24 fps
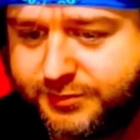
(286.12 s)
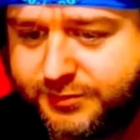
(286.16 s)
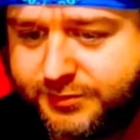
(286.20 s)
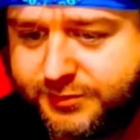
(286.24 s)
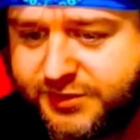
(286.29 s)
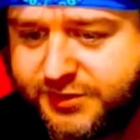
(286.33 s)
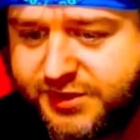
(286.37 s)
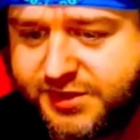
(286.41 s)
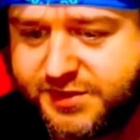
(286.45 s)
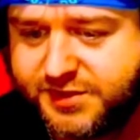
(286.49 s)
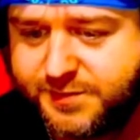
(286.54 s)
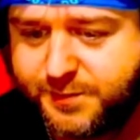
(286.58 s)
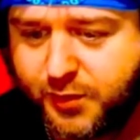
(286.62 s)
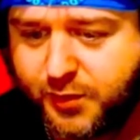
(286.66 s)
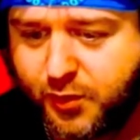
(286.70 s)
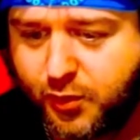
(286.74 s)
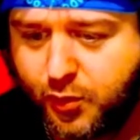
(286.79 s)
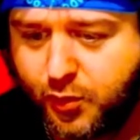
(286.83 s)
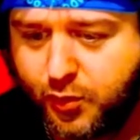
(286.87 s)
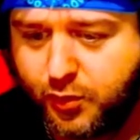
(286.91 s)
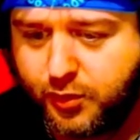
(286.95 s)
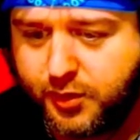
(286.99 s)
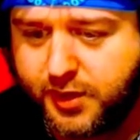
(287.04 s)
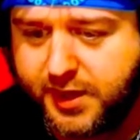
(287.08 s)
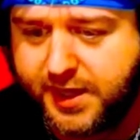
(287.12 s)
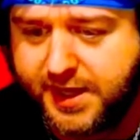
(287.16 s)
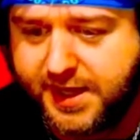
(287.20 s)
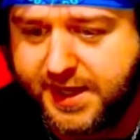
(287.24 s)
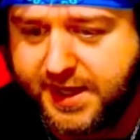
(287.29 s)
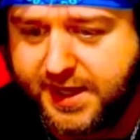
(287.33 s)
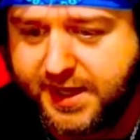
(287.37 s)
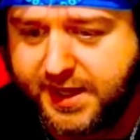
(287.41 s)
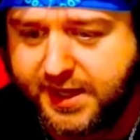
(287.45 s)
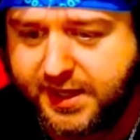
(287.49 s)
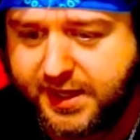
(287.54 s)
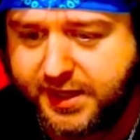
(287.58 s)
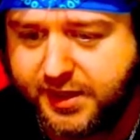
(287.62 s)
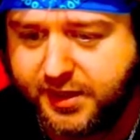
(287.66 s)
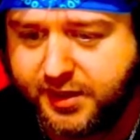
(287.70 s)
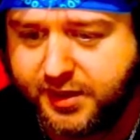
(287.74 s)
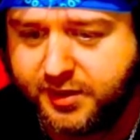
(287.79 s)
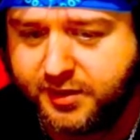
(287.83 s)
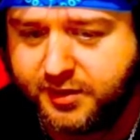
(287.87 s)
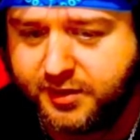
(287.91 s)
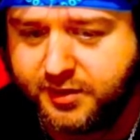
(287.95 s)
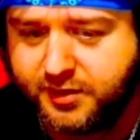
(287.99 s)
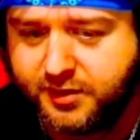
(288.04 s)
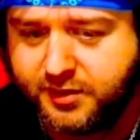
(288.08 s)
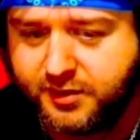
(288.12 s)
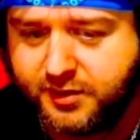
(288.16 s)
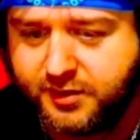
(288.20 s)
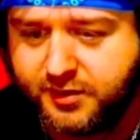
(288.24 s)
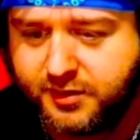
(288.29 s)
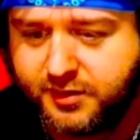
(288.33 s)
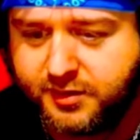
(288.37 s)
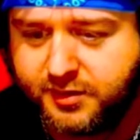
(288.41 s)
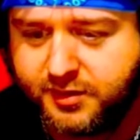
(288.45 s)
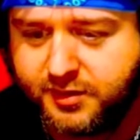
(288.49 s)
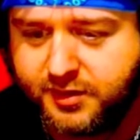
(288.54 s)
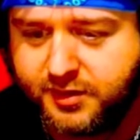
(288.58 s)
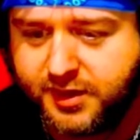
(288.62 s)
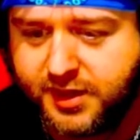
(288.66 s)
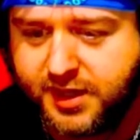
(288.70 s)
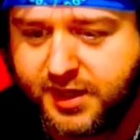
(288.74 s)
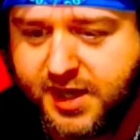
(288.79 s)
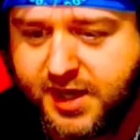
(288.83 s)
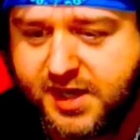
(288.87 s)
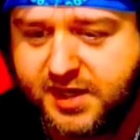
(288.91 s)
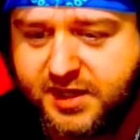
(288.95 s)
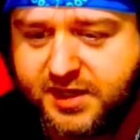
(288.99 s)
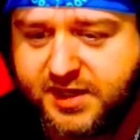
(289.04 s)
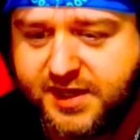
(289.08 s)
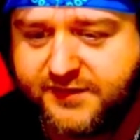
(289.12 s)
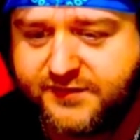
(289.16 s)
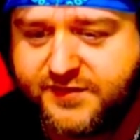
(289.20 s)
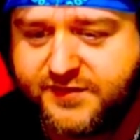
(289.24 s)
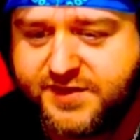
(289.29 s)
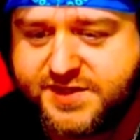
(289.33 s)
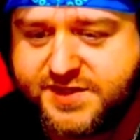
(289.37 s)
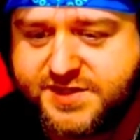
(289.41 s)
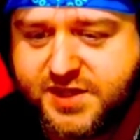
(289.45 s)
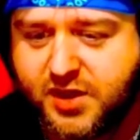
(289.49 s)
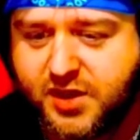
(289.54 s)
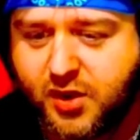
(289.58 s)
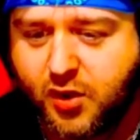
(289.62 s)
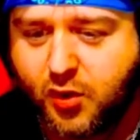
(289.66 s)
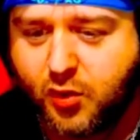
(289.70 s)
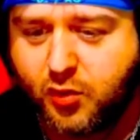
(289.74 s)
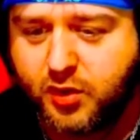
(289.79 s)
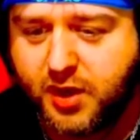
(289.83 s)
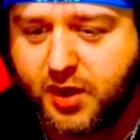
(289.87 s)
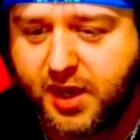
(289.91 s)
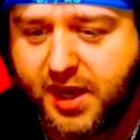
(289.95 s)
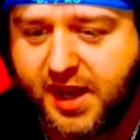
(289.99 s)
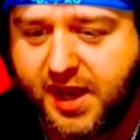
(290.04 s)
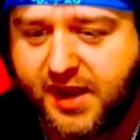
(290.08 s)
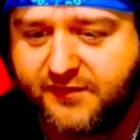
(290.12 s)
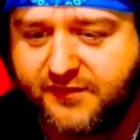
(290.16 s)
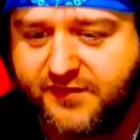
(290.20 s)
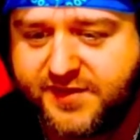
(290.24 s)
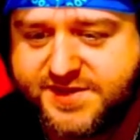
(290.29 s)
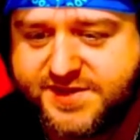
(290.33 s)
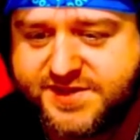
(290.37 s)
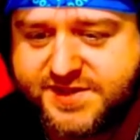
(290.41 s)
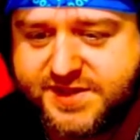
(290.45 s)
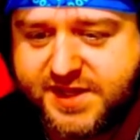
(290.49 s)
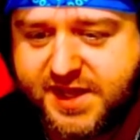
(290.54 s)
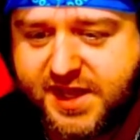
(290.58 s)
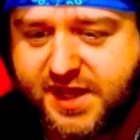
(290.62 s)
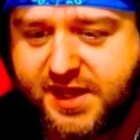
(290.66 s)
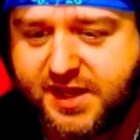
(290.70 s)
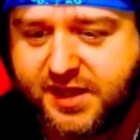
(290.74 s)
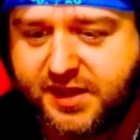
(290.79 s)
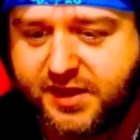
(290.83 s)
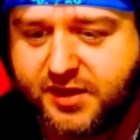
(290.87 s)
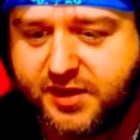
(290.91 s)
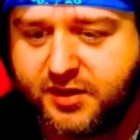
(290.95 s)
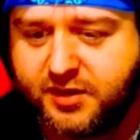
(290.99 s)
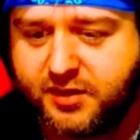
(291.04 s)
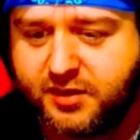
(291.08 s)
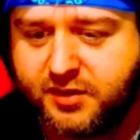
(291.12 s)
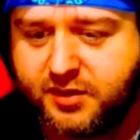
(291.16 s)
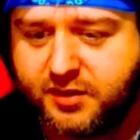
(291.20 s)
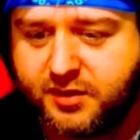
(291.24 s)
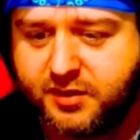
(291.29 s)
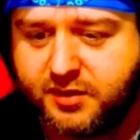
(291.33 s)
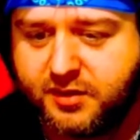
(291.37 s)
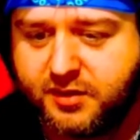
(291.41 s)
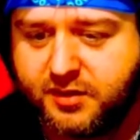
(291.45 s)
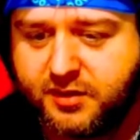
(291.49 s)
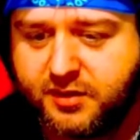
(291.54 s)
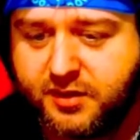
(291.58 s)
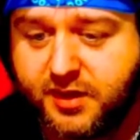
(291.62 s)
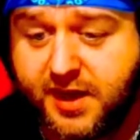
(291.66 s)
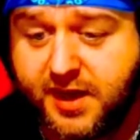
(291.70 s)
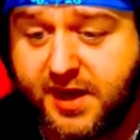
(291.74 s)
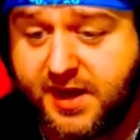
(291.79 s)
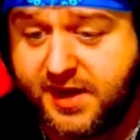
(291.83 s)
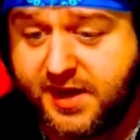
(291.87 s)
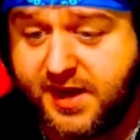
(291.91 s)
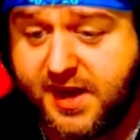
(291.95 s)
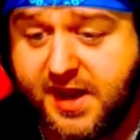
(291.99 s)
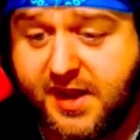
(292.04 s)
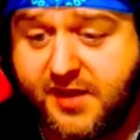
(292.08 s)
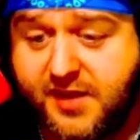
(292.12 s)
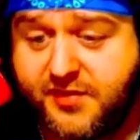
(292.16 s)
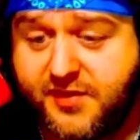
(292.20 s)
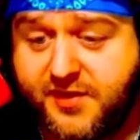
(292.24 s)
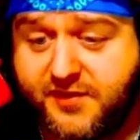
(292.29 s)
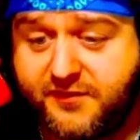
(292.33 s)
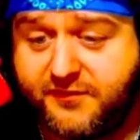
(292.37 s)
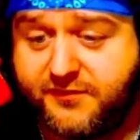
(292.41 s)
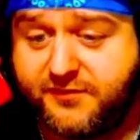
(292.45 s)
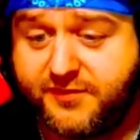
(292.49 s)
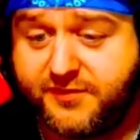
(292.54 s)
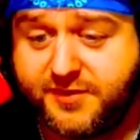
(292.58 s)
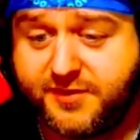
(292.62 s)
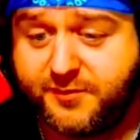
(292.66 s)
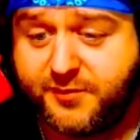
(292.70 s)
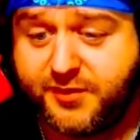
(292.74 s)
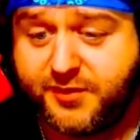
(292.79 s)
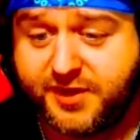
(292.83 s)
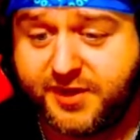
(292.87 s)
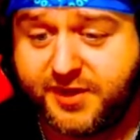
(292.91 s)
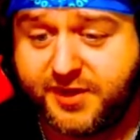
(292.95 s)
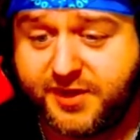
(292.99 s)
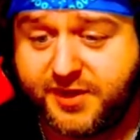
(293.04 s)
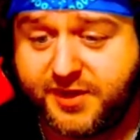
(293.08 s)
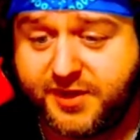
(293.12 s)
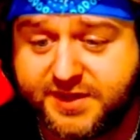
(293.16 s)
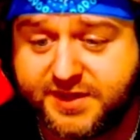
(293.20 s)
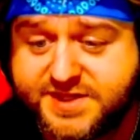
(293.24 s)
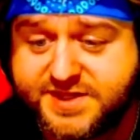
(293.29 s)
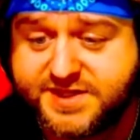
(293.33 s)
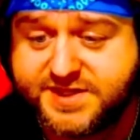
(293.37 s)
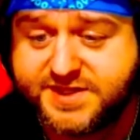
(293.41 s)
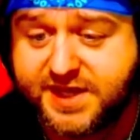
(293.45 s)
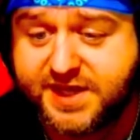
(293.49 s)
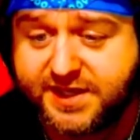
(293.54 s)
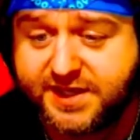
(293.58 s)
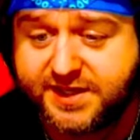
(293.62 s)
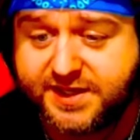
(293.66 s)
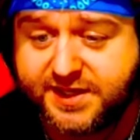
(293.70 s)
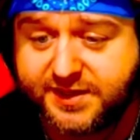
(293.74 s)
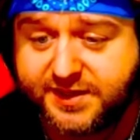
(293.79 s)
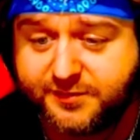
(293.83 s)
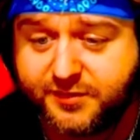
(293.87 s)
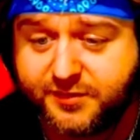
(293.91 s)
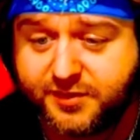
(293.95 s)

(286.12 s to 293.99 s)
This poor egg. It had lived its whole life as an egg, and now they've completely skinned him.